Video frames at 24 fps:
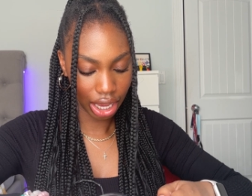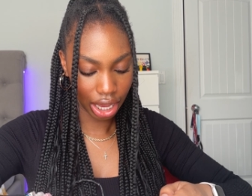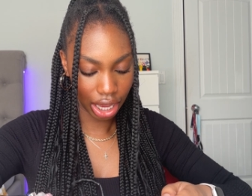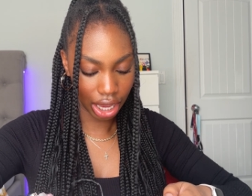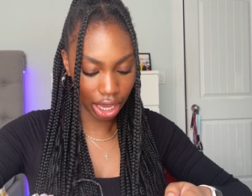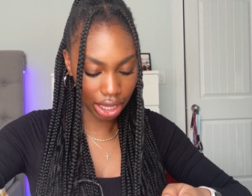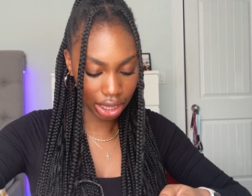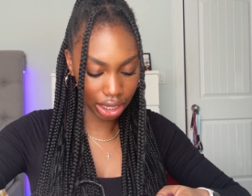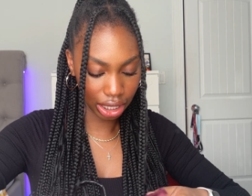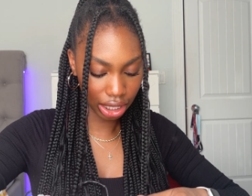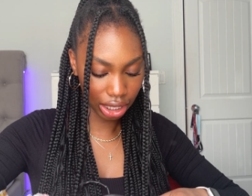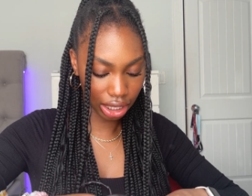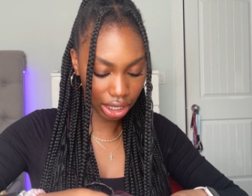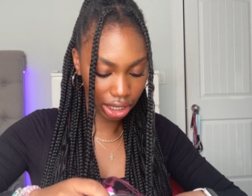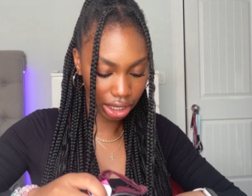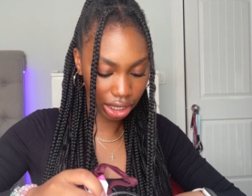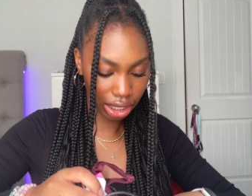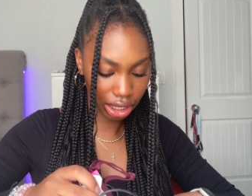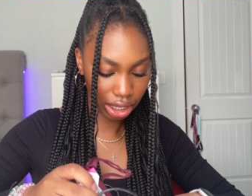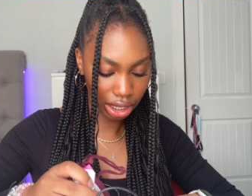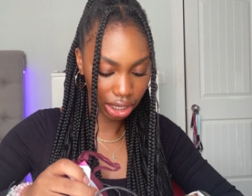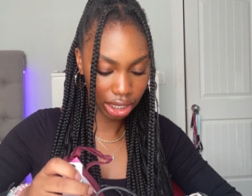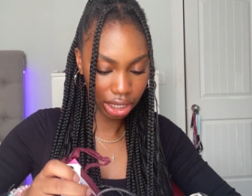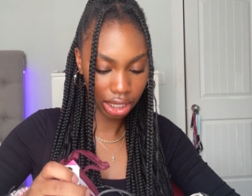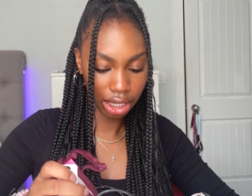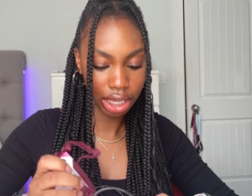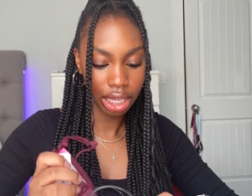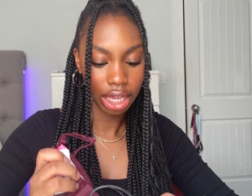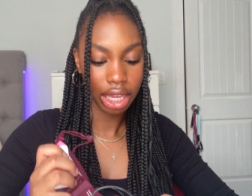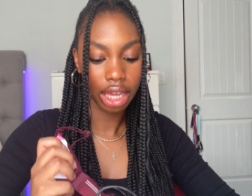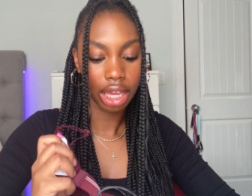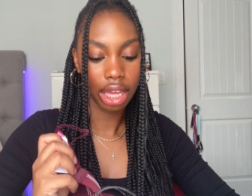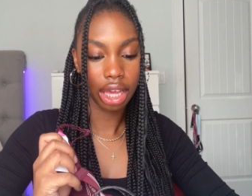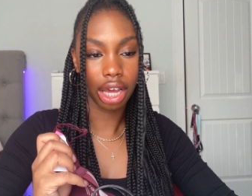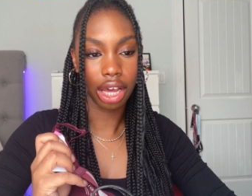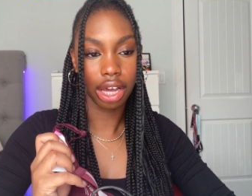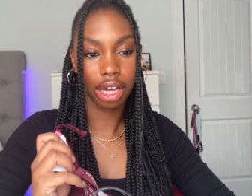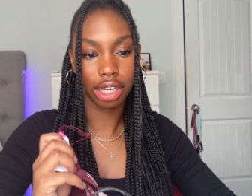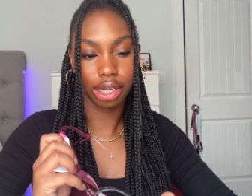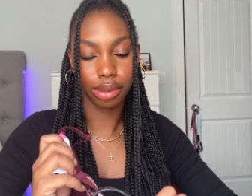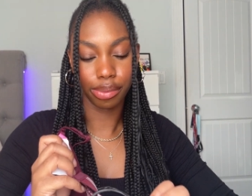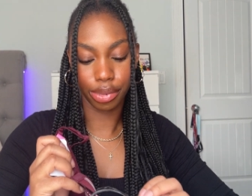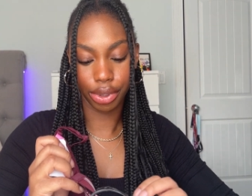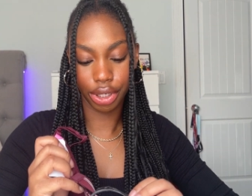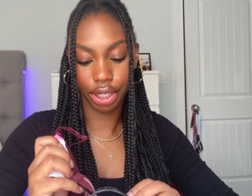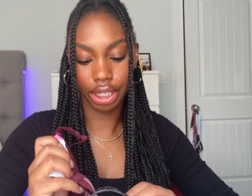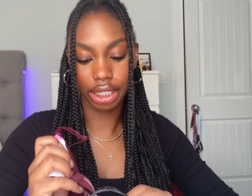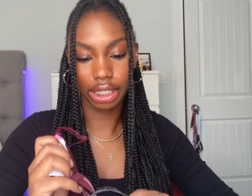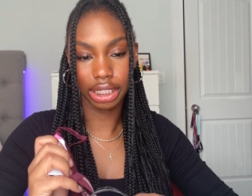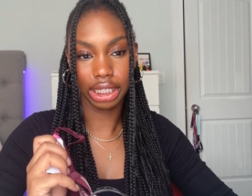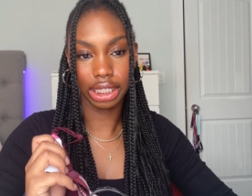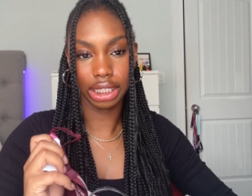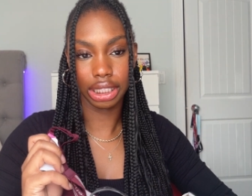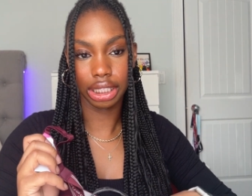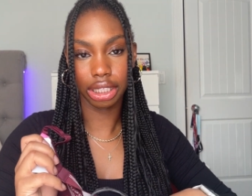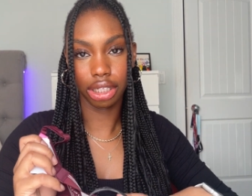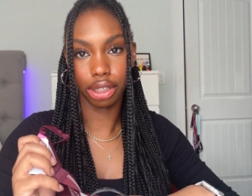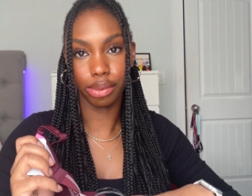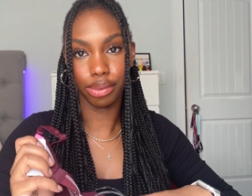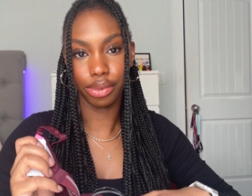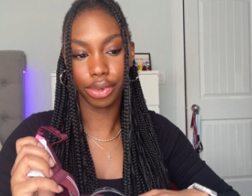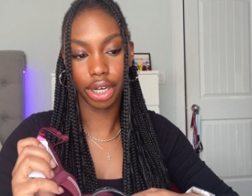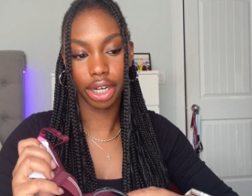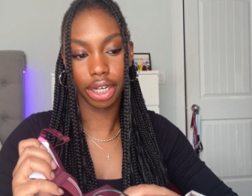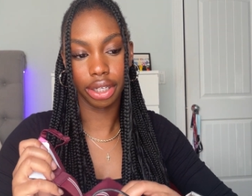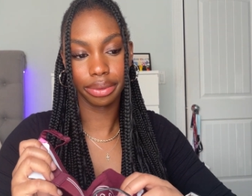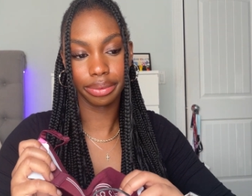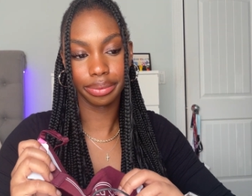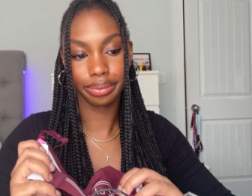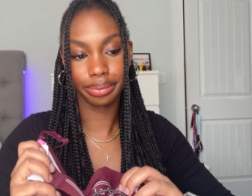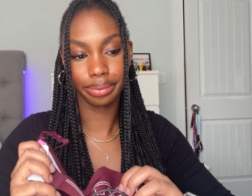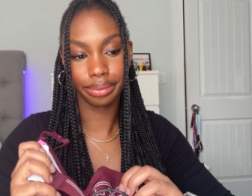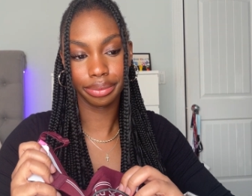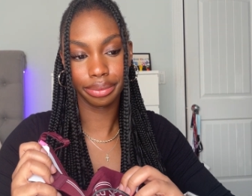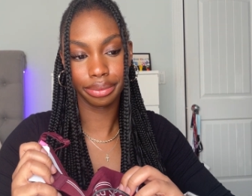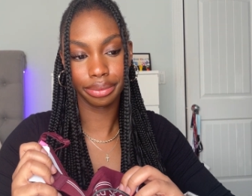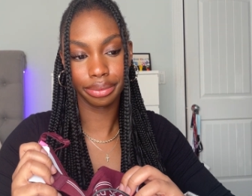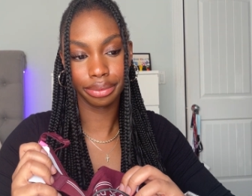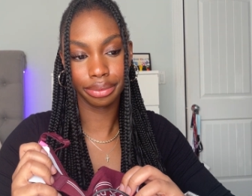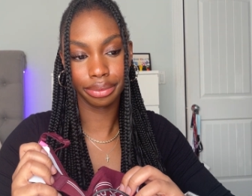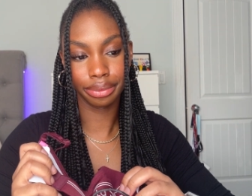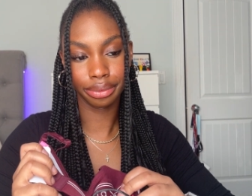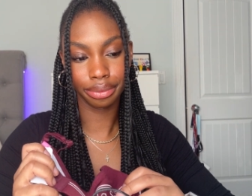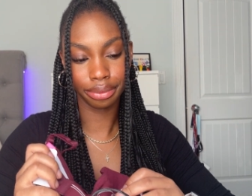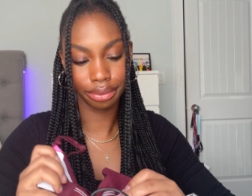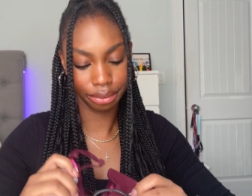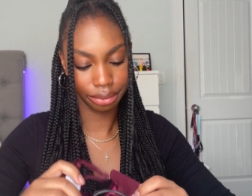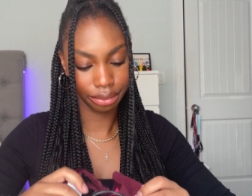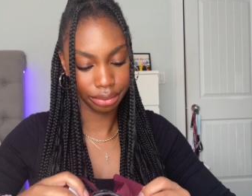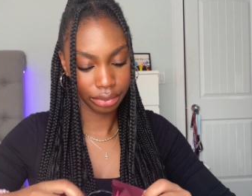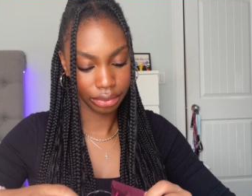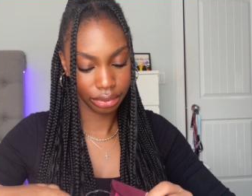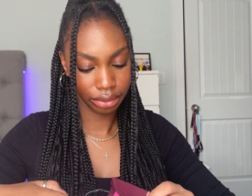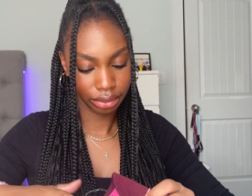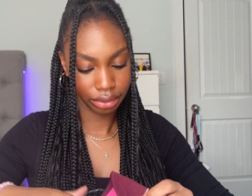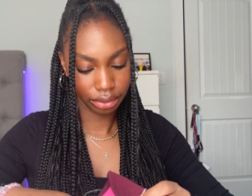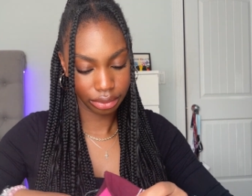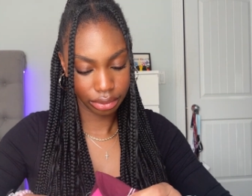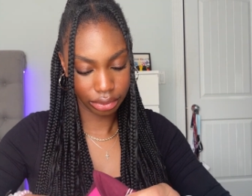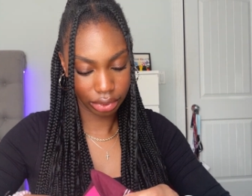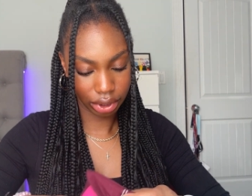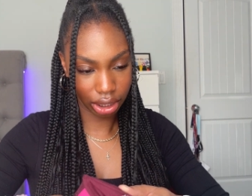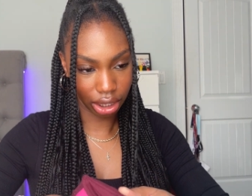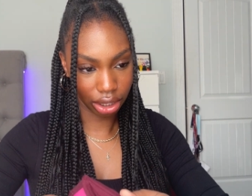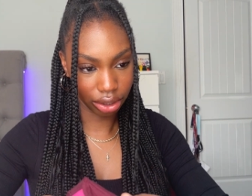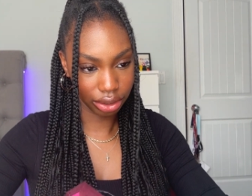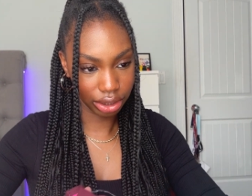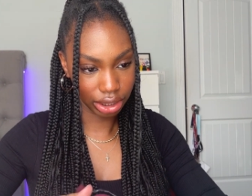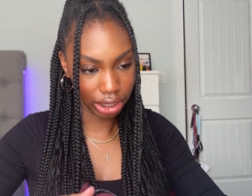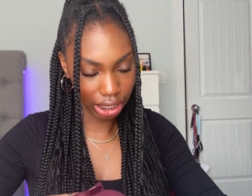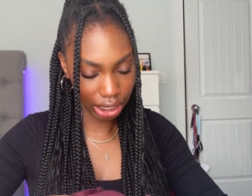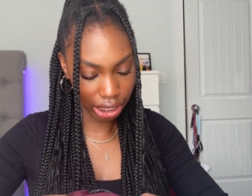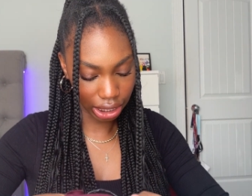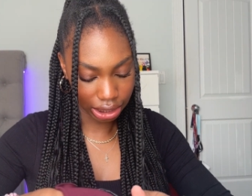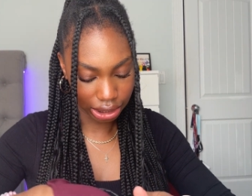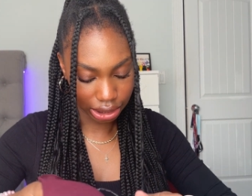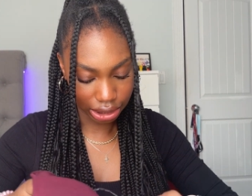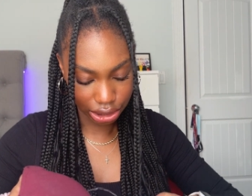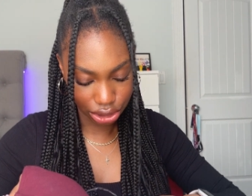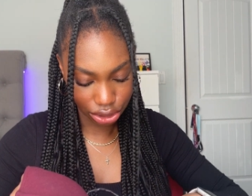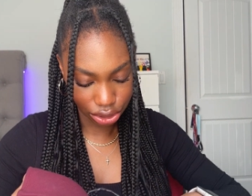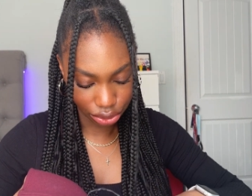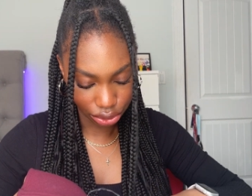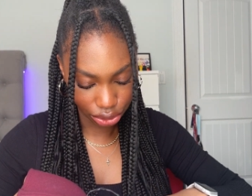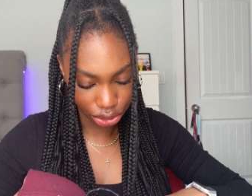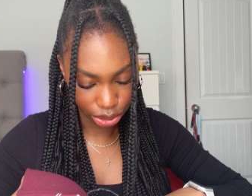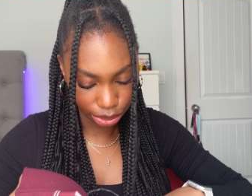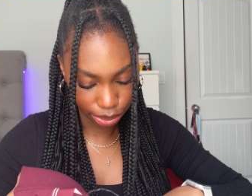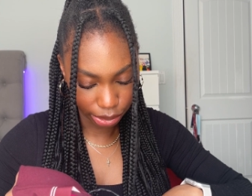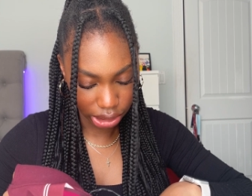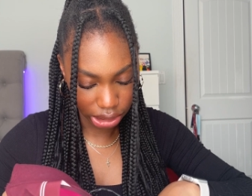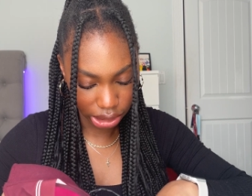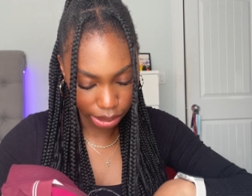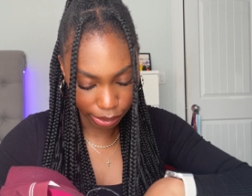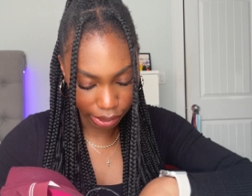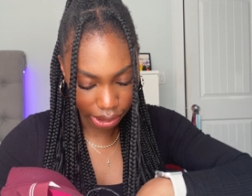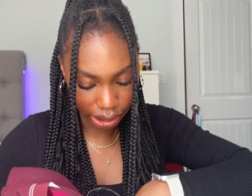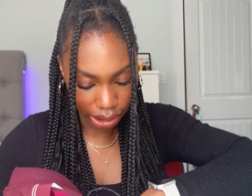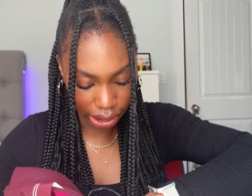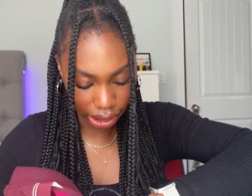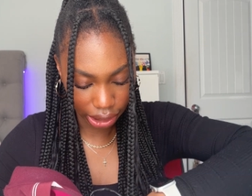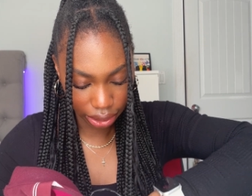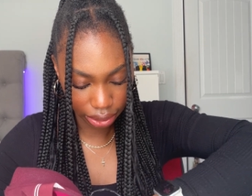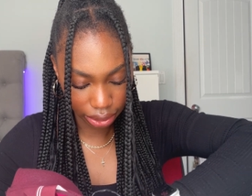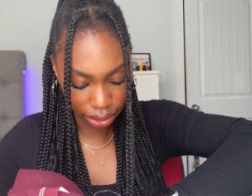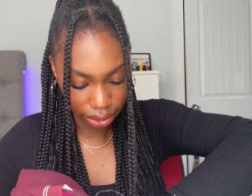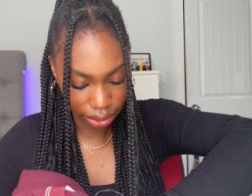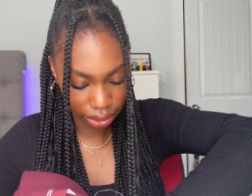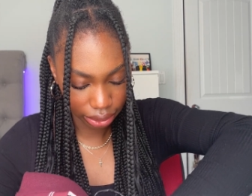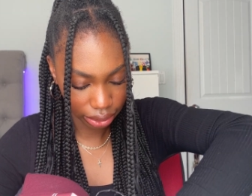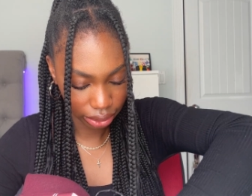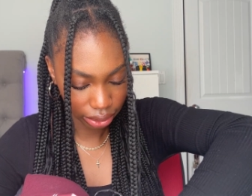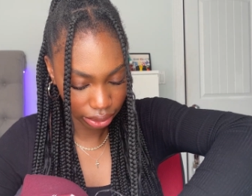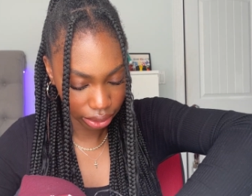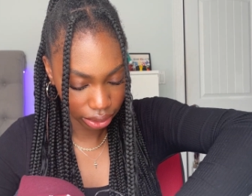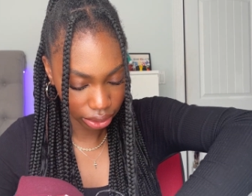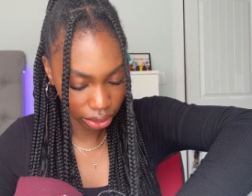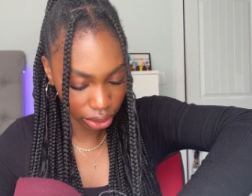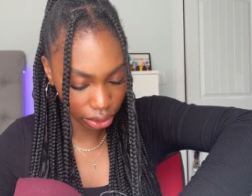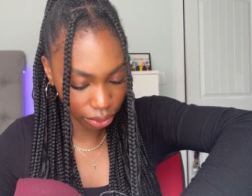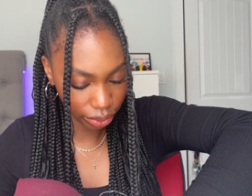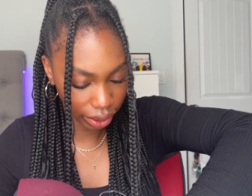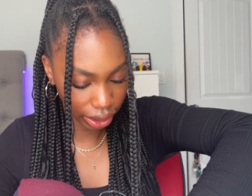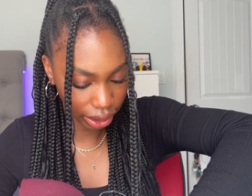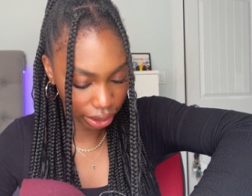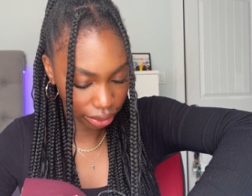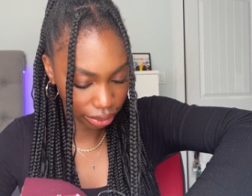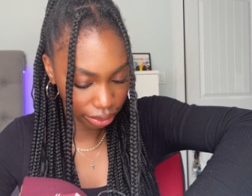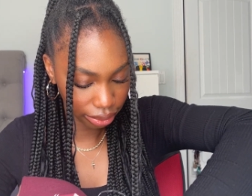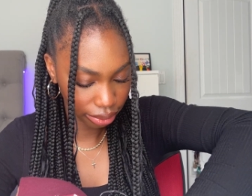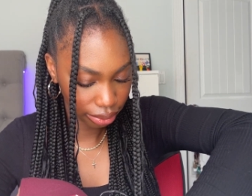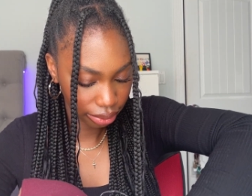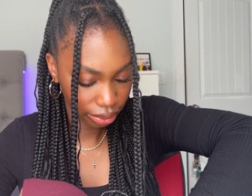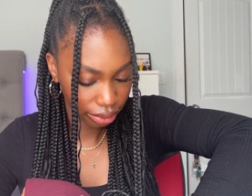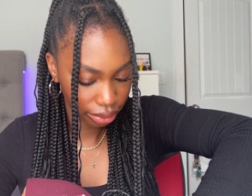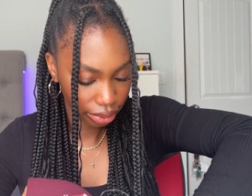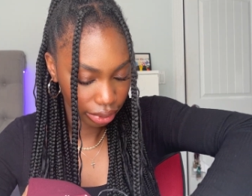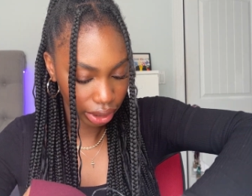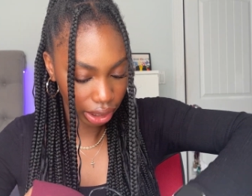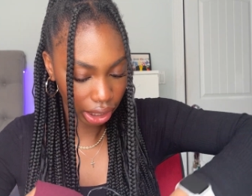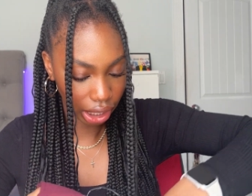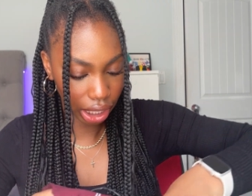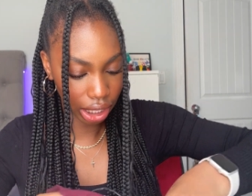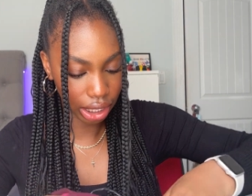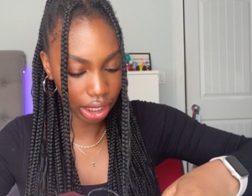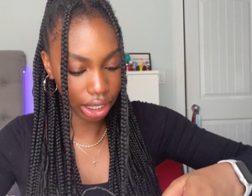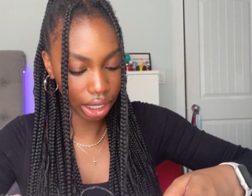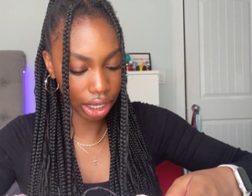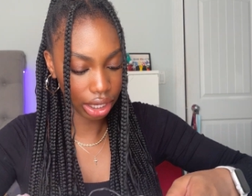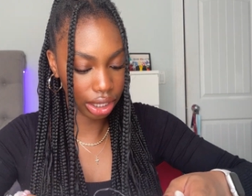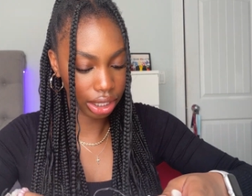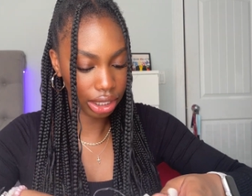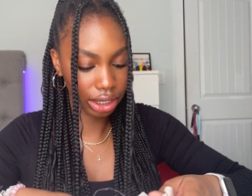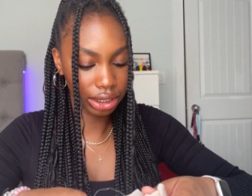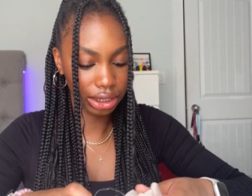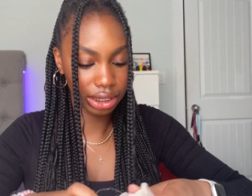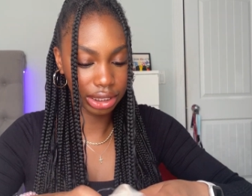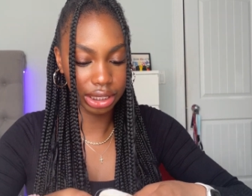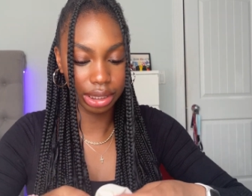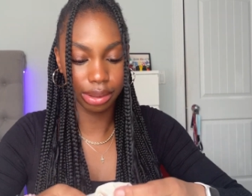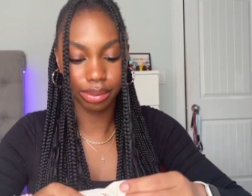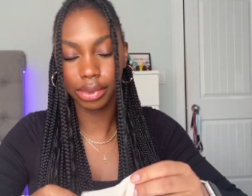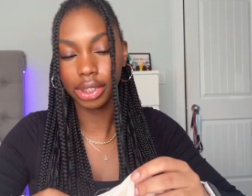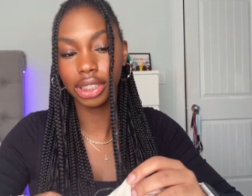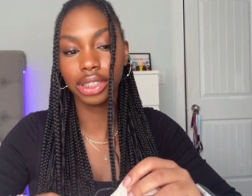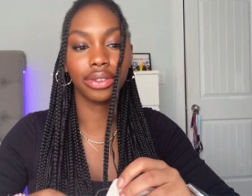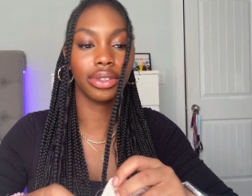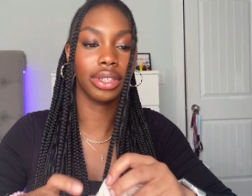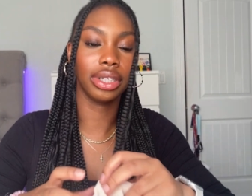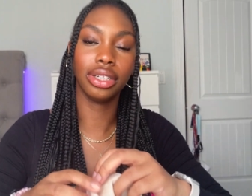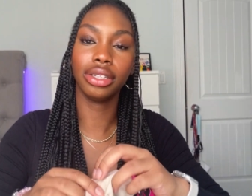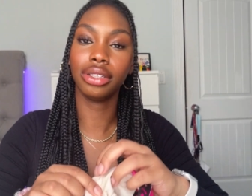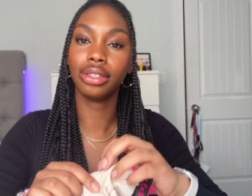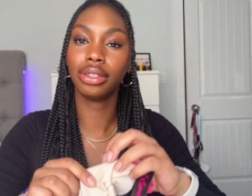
and then i got a burgundy little bra i don't think i need to show too much about that oh wait and then i got a seamless one